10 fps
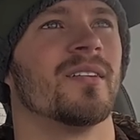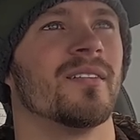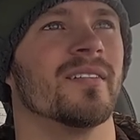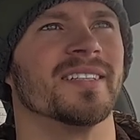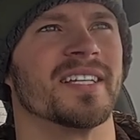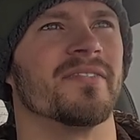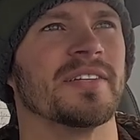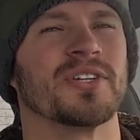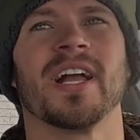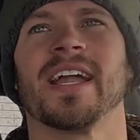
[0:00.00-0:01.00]
Let's give it a
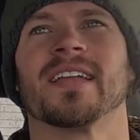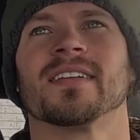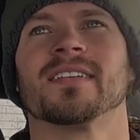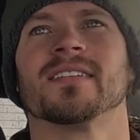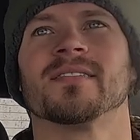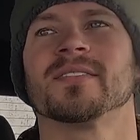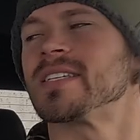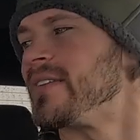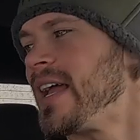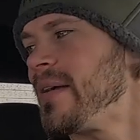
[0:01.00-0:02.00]
try,
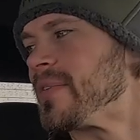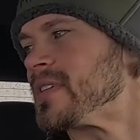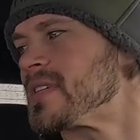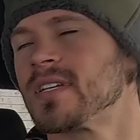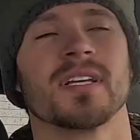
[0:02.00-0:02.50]
see what happens.